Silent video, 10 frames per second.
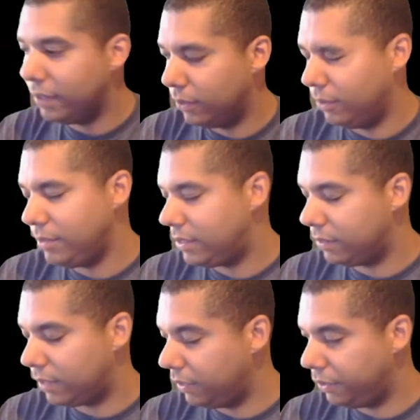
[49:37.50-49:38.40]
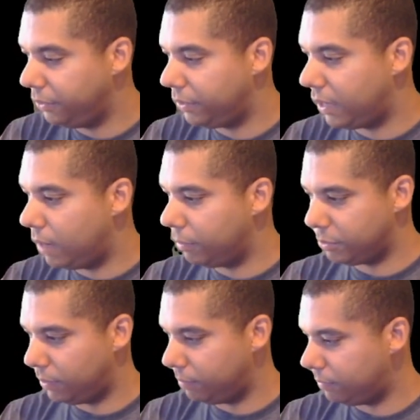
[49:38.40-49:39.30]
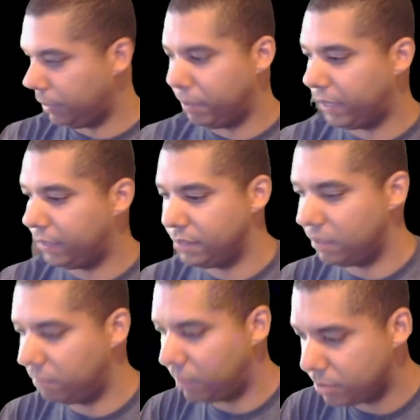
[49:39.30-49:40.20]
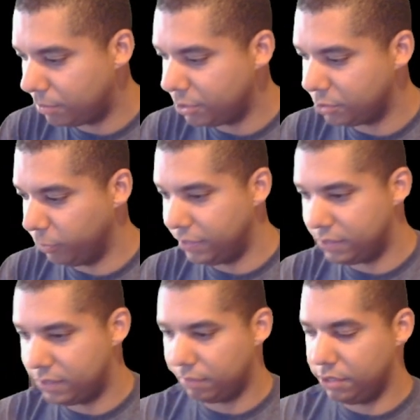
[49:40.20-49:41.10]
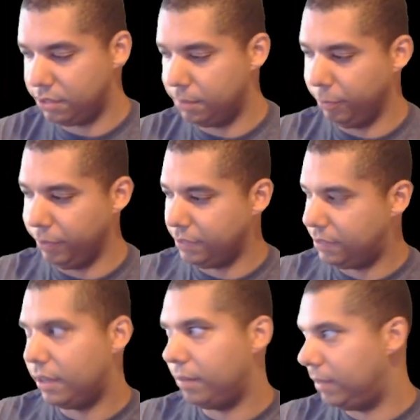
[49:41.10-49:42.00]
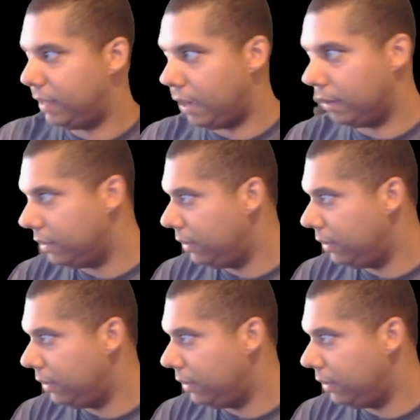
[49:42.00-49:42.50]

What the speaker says: was still kind of new to comics when I'm like picking this stuff up, so I'm just reading stuff just to be reading stuff, but now